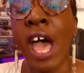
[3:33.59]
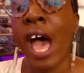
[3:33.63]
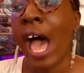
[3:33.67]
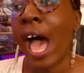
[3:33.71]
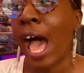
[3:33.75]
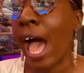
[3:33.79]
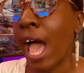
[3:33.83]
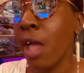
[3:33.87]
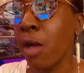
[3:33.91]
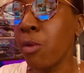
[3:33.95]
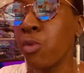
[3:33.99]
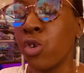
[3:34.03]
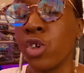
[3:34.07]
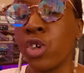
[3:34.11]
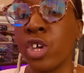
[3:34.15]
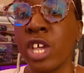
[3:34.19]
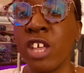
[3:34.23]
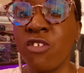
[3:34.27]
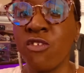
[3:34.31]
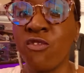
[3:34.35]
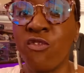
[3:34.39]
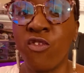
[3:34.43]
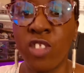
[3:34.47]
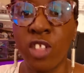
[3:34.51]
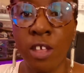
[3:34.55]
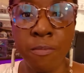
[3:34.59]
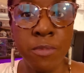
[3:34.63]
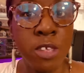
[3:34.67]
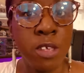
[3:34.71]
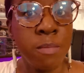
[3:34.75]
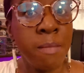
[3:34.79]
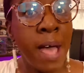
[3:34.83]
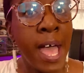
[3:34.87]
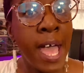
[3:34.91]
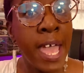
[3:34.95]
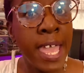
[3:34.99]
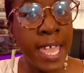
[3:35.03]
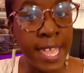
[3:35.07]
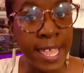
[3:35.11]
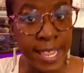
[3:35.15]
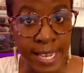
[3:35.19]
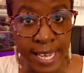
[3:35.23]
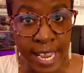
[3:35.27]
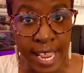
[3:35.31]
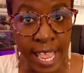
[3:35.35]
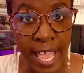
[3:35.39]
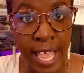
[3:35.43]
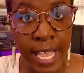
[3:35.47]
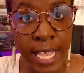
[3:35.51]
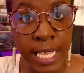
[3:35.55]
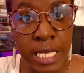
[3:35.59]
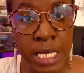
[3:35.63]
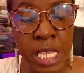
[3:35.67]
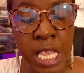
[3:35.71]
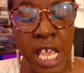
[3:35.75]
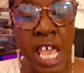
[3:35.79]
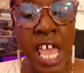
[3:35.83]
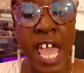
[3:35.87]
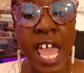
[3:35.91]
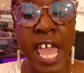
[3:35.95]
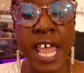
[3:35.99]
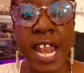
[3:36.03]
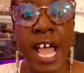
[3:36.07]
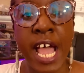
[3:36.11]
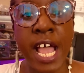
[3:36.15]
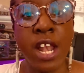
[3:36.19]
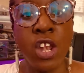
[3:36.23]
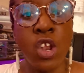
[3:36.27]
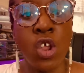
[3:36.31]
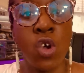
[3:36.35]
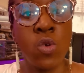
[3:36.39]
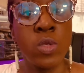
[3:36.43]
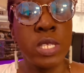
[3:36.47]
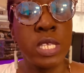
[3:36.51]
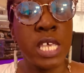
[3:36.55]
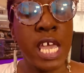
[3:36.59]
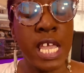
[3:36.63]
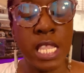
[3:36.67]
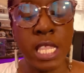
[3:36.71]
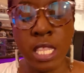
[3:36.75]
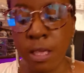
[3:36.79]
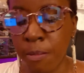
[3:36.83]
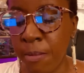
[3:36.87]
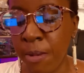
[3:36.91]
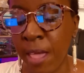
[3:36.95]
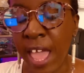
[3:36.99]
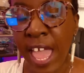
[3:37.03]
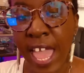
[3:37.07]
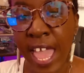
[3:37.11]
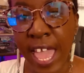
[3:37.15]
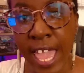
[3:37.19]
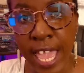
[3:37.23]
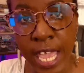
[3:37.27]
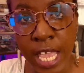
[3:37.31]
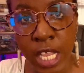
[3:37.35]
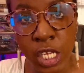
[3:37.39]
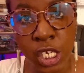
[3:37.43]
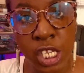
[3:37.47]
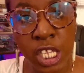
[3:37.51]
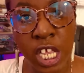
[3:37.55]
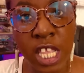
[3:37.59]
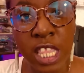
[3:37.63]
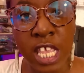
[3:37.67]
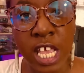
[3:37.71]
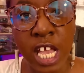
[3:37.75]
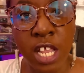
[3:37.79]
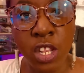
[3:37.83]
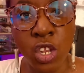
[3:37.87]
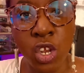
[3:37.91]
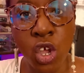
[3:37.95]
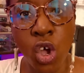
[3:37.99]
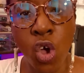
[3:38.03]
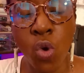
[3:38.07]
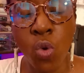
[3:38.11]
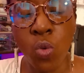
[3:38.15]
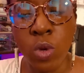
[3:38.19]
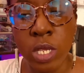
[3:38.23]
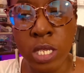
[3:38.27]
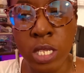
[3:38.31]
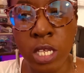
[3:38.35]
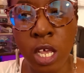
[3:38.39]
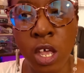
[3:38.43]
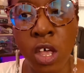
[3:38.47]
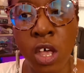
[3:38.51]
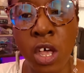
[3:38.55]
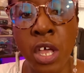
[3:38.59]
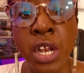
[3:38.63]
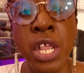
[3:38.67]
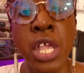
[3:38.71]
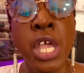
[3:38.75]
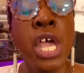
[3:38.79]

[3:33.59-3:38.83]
I can flip to my index and I notate the page that note was on